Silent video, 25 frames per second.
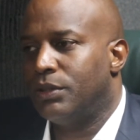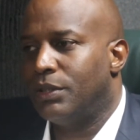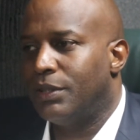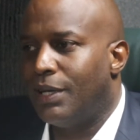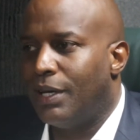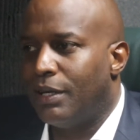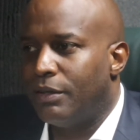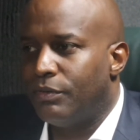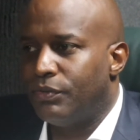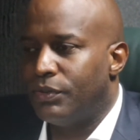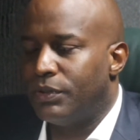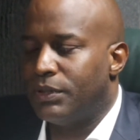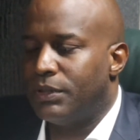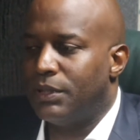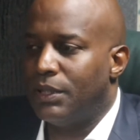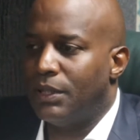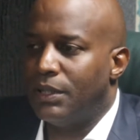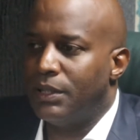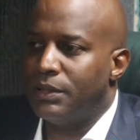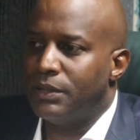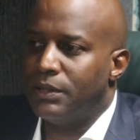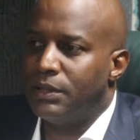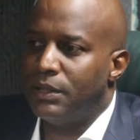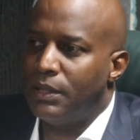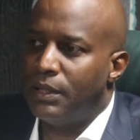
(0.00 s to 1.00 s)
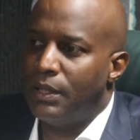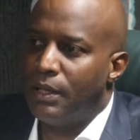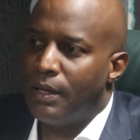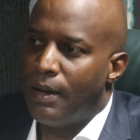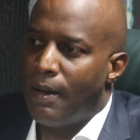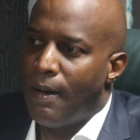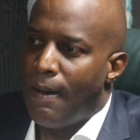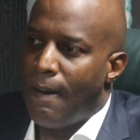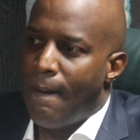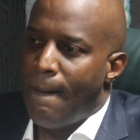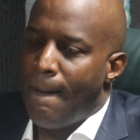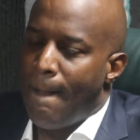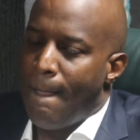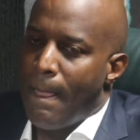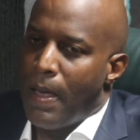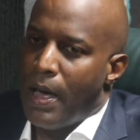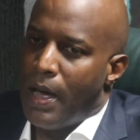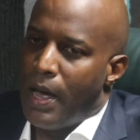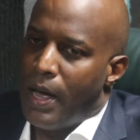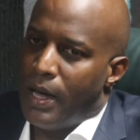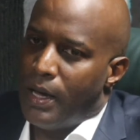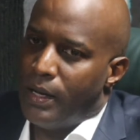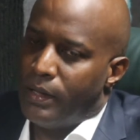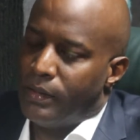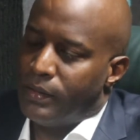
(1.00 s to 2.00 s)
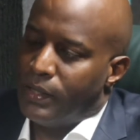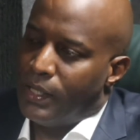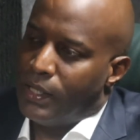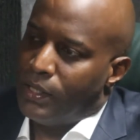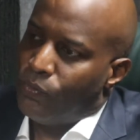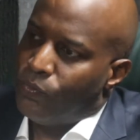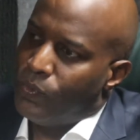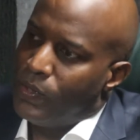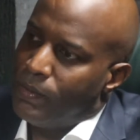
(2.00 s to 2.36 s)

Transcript: to that facility. And then